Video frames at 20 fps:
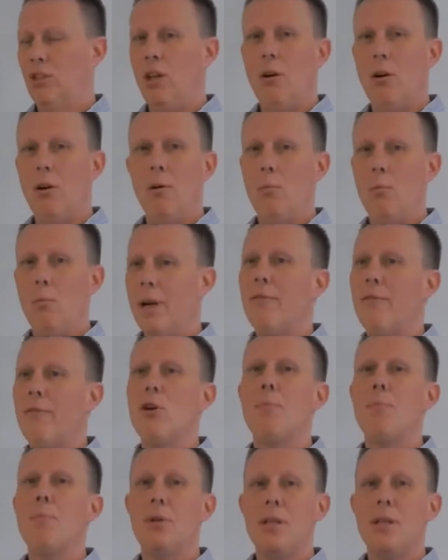whatever you put
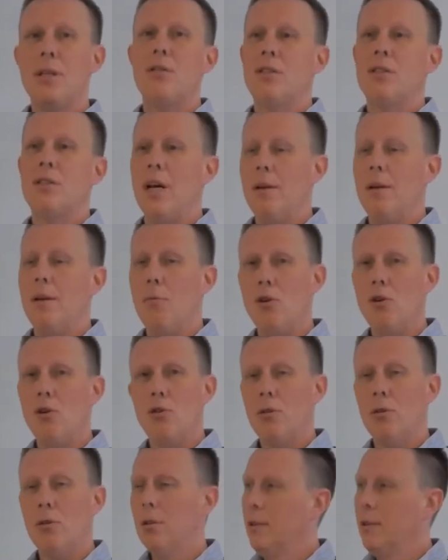inside a module,
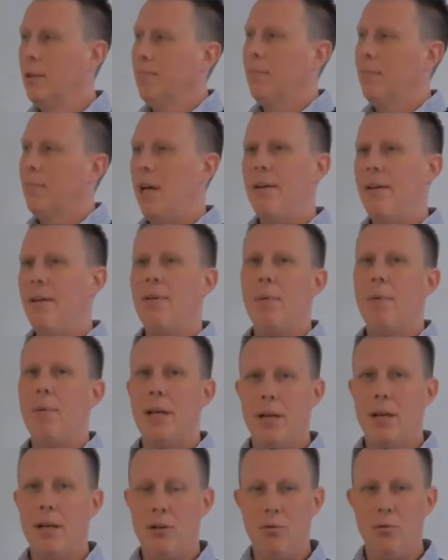everybody can
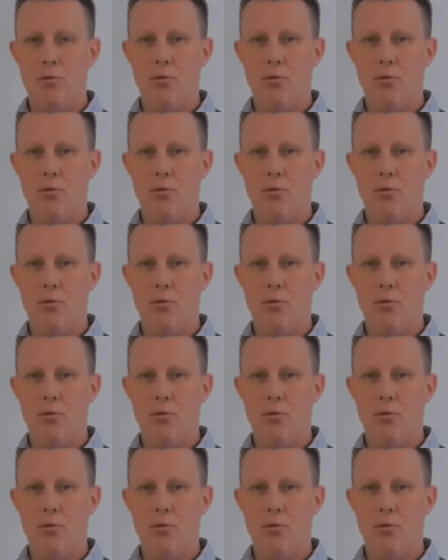use.